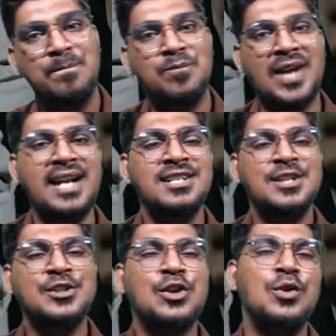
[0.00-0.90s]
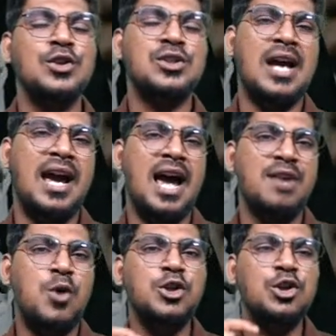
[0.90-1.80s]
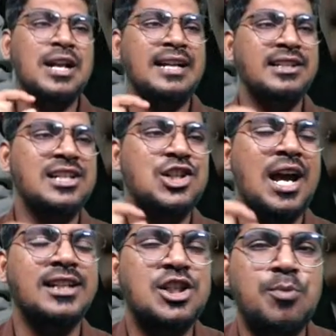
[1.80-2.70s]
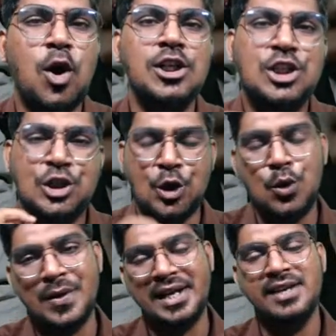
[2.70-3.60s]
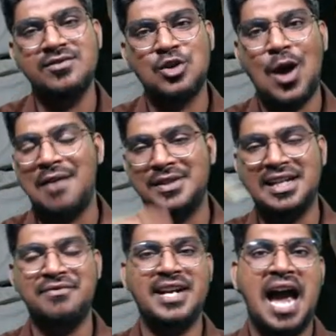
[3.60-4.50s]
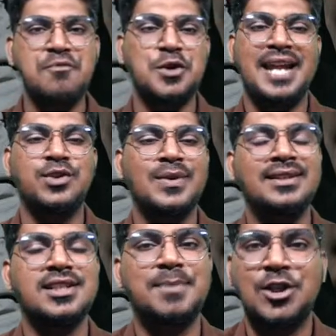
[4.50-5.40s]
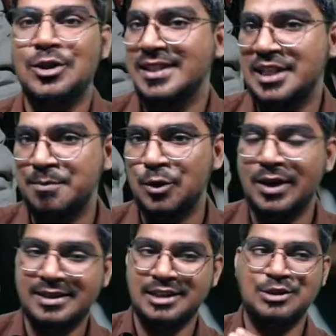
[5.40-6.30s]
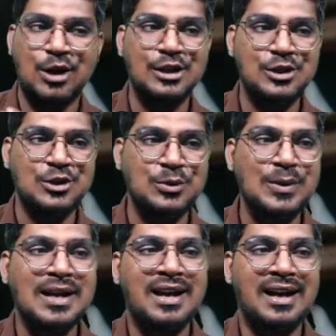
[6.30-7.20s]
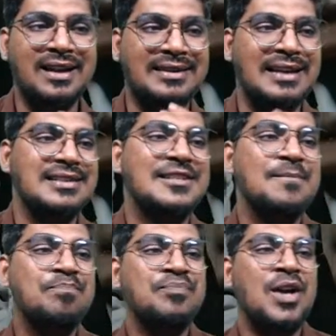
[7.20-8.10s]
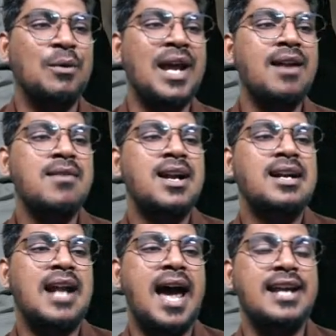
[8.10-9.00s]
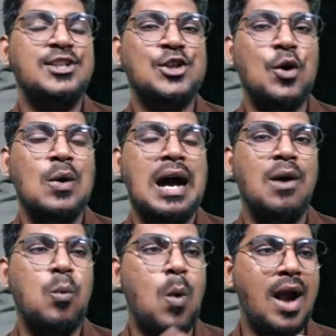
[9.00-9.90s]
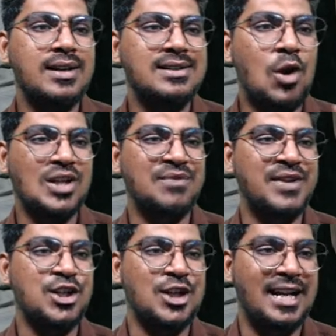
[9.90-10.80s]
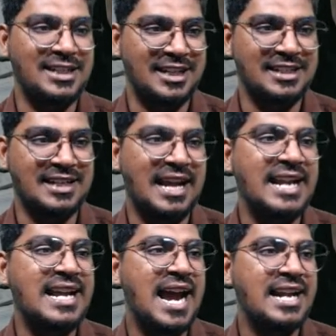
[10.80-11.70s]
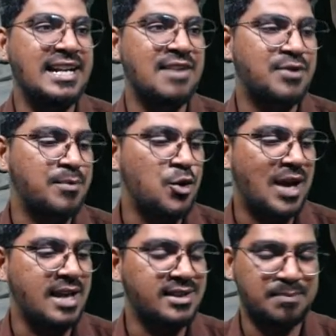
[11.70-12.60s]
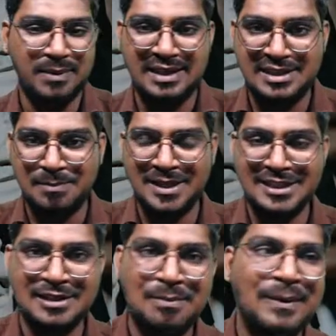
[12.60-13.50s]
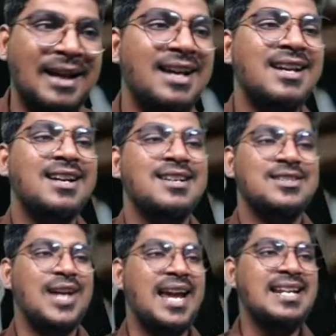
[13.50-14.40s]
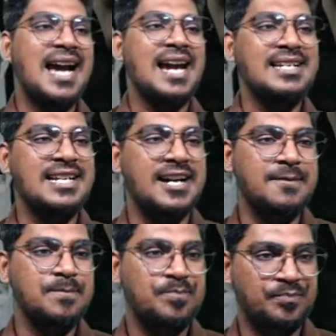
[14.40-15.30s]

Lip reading: Right? So I want to share the small story. So after that, we have to entering this particular deep learning technology to things. Okay, right? So what is artificial intelligence? Any idea from you guys? Please reply. So any idea?